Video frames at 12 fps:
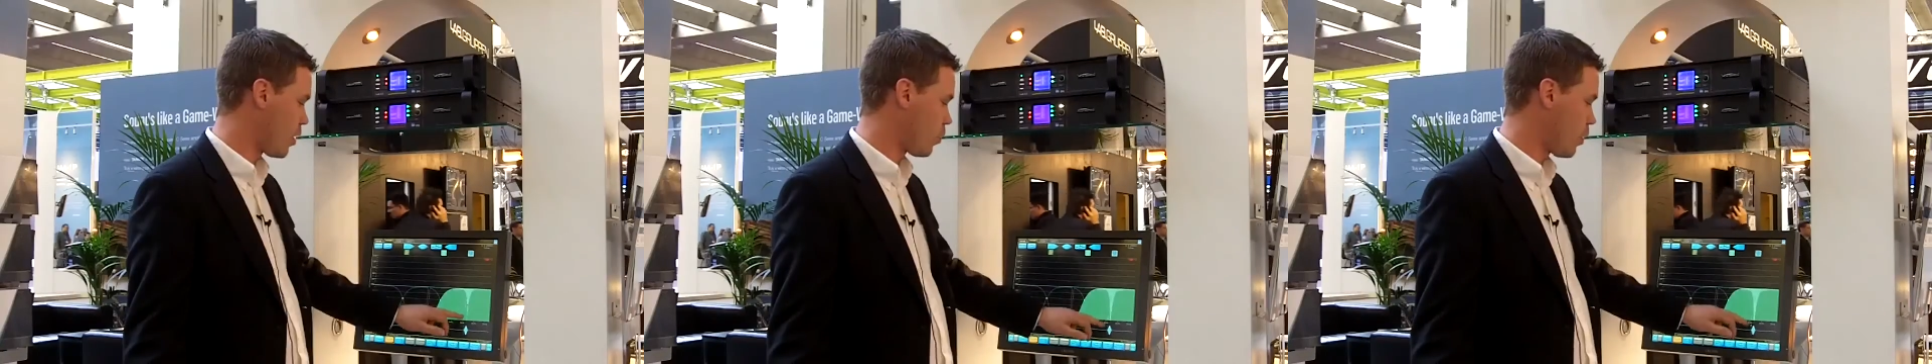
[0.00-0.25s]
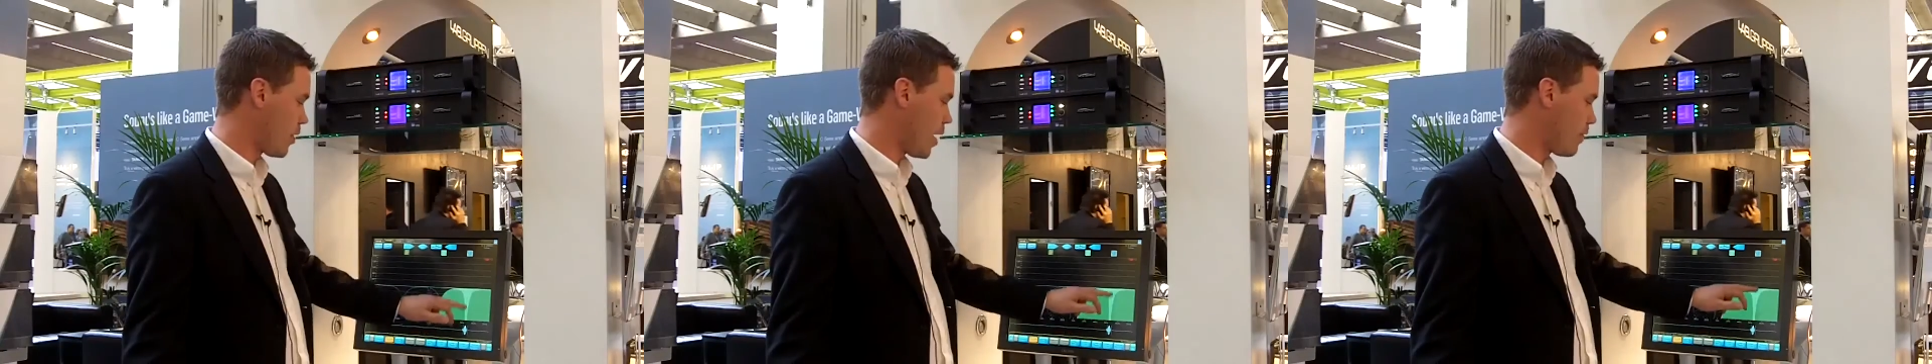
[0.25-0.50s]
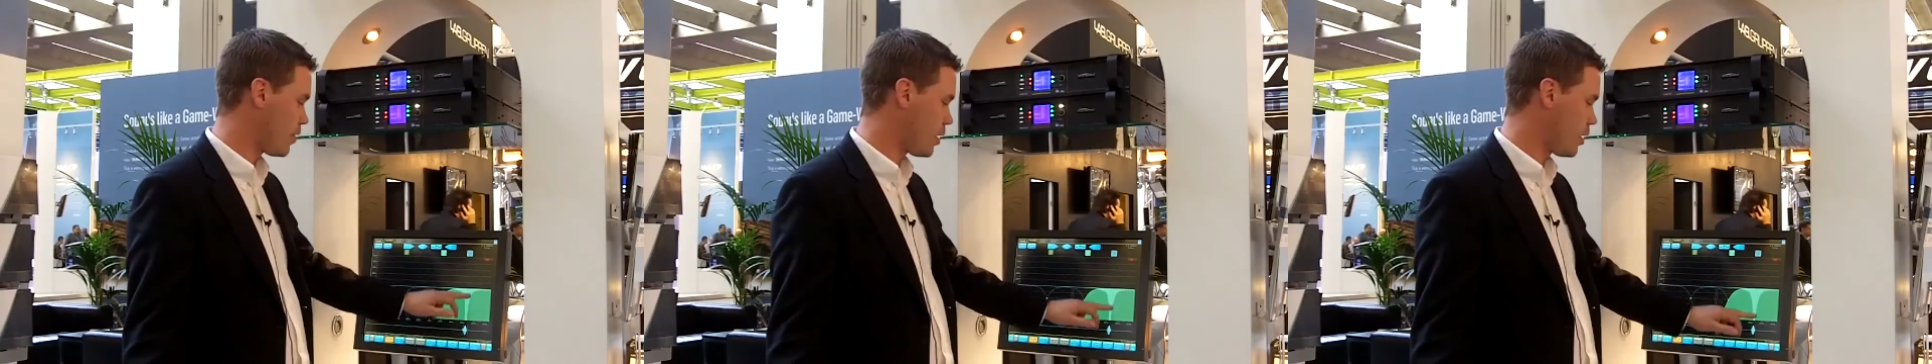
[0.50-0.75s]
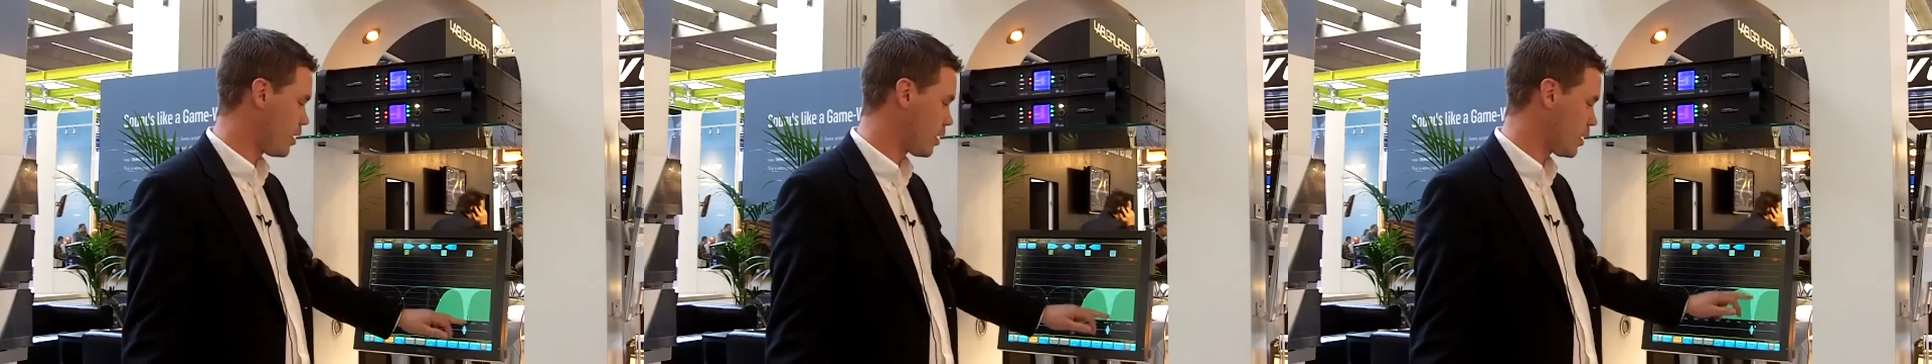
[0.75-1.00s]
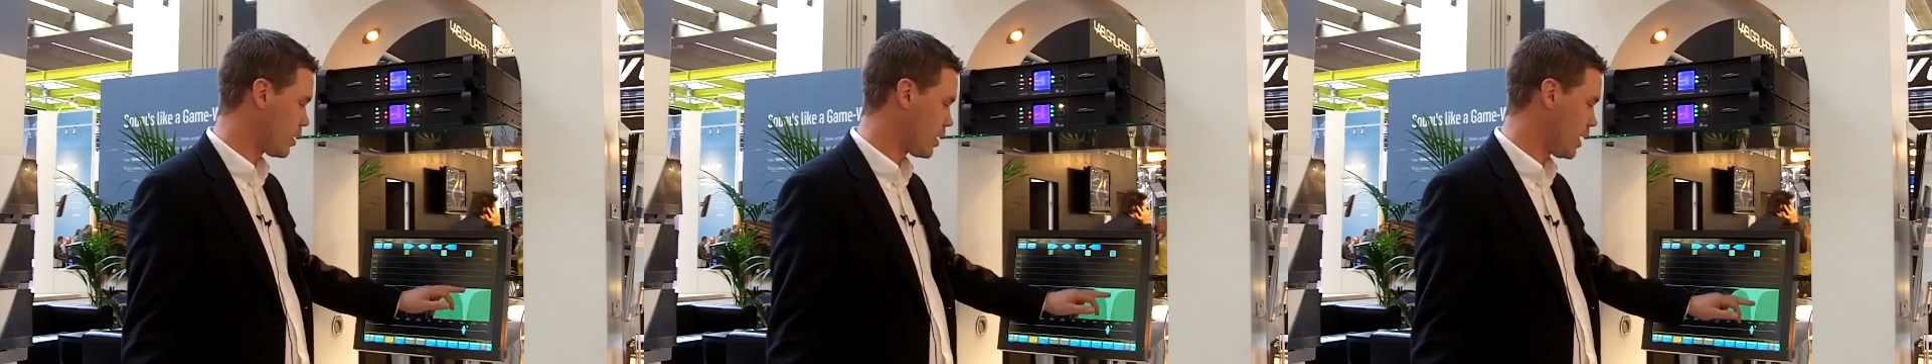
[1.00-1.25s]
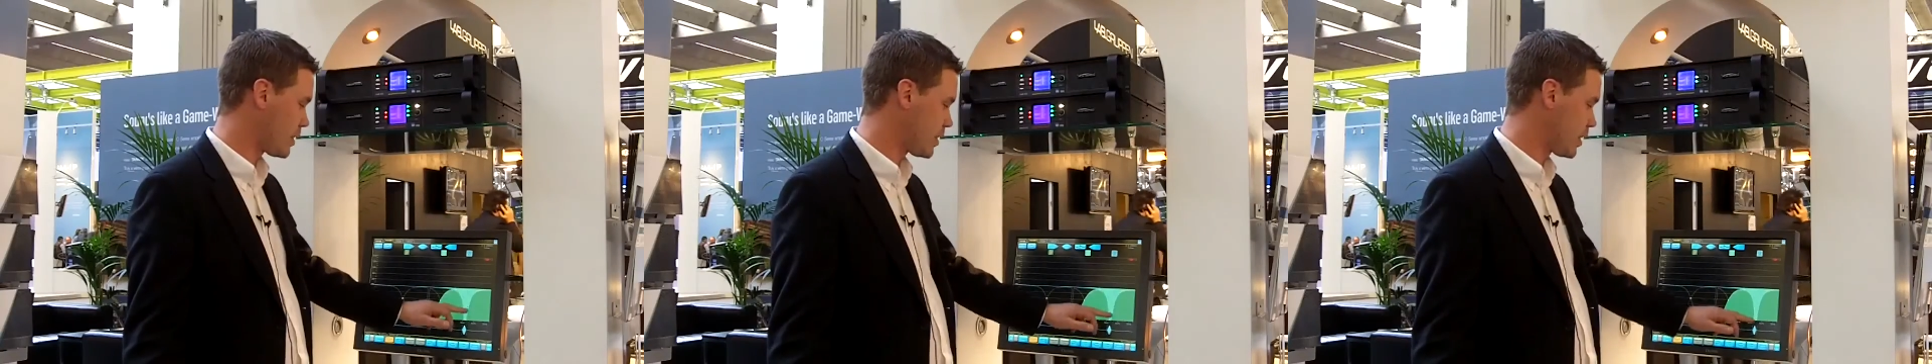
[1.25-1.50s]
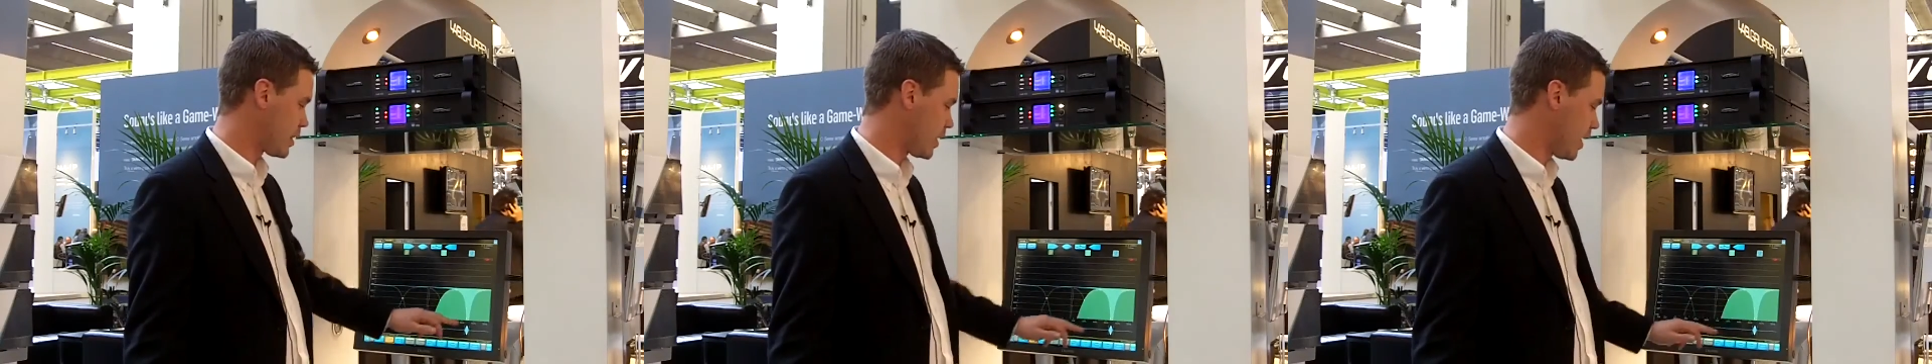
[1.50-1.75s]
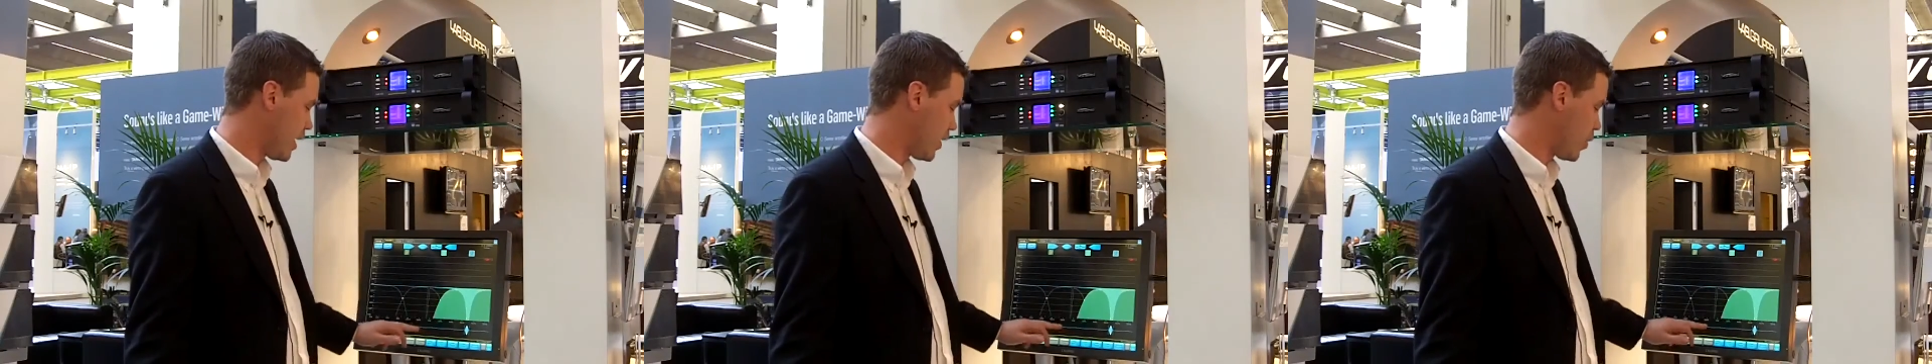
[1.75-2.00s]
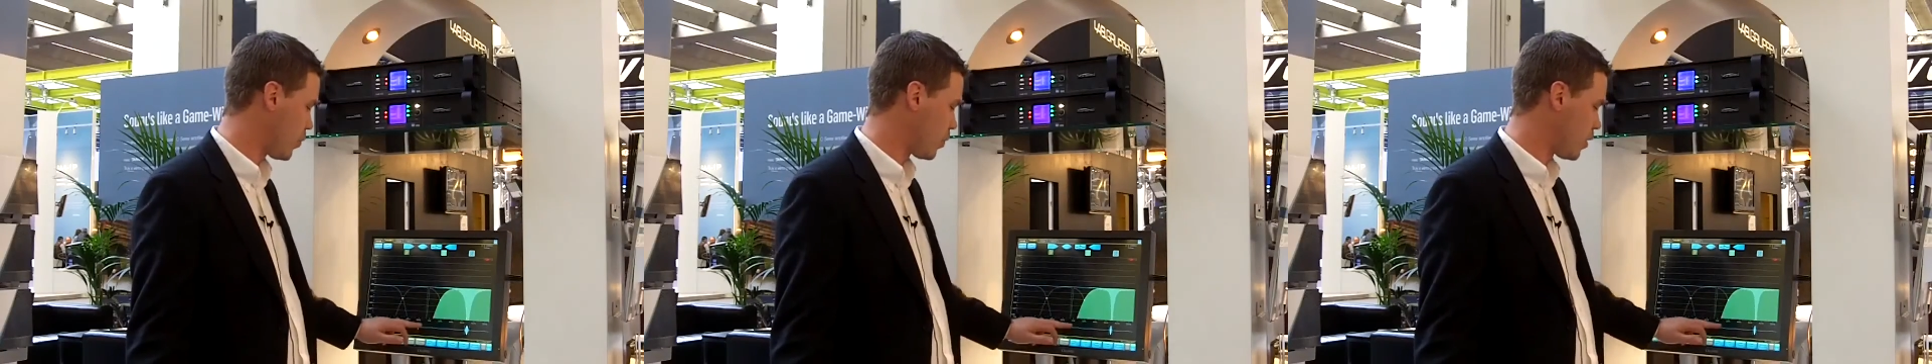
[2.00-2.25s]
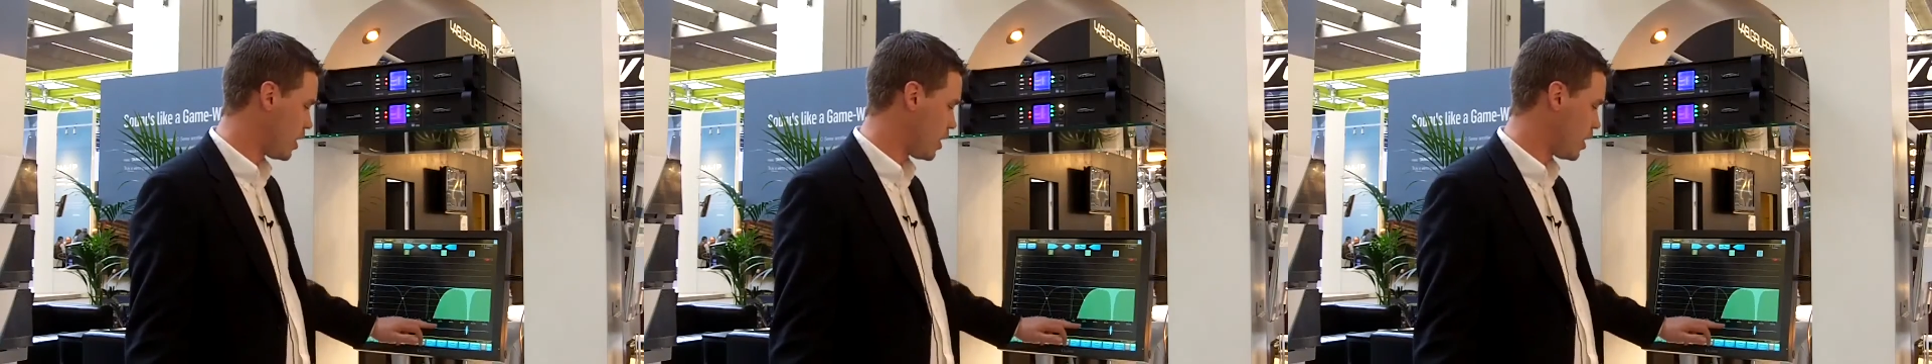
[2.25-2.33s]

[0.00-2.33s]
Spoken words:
where we have a classic EQ.